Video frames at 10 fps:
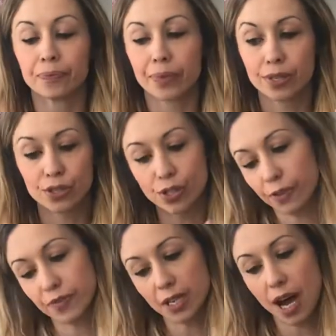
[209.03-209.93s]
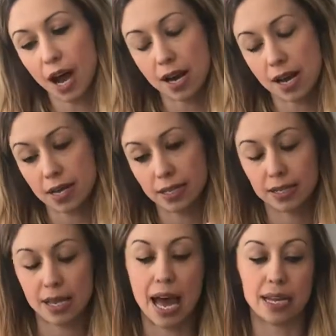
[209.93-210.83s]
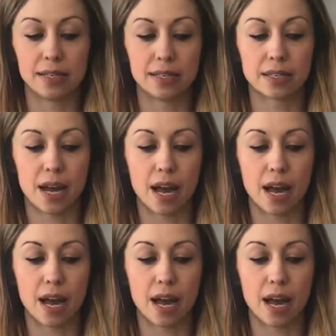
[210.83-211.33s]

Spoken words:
softer colours, and